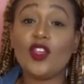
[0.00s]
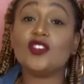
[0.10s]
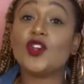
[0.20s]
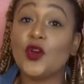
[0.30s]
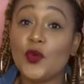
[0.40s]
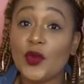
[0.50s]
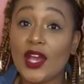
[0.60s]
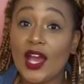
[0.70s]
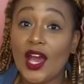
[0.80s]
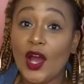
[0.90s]
So,
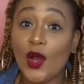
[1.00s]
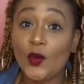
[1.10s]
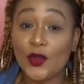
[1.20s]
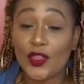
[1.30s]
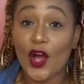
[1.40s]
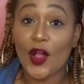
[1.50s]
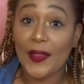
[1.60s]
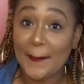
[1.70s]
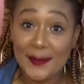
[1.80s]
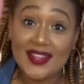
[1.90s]
with all
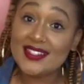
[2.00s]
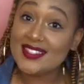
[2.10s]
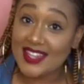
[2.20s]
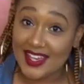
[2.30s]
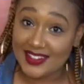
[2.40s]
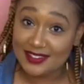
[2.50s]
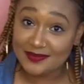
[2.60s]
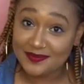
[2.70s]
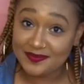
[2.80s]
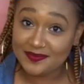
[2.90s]
that being said,
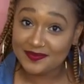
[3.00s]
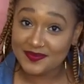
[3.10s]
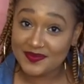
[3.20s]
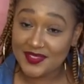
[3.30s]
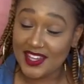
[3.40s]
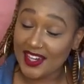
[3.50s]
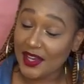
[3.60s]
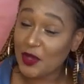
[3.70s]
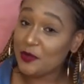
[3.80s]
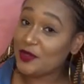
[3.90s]
and I
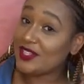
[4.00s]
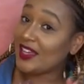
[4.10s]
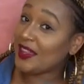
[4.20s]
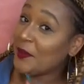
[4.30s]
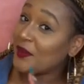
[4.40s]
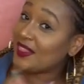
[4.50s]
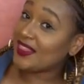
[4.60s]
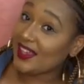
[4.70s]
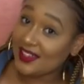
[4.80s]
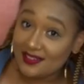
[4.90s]
hope you take that with
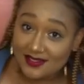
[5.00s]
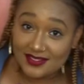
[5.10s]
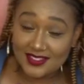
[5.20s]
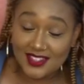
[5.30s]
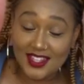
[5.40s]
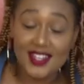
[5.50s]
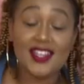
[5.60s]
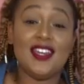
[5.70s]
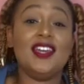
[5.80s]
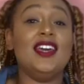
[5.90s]
love
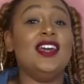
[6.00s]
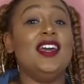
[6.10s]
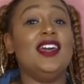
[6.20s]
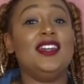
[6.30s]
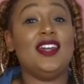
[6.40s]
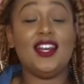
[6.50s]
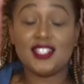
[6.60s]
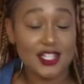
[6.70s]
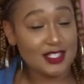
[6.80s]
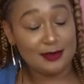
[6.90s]
and not
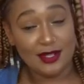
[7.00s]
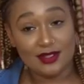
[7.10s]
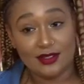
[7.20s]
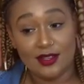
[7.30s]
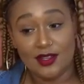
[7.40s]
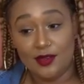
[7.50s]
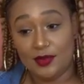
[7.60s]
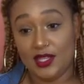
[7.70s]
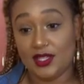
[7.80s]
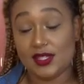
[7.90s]
judgment,
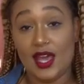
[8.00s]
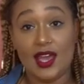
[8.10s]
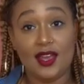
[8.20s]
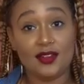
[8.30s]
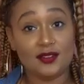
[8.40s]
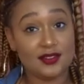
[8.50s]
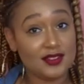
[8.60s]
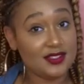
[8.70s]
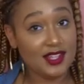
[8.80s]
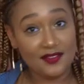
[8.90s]
because I
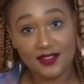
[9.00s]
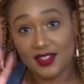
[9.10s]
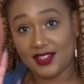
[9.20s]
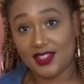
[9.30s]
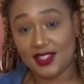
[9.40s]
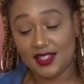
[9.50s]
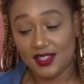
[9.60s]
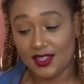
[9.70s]
definitely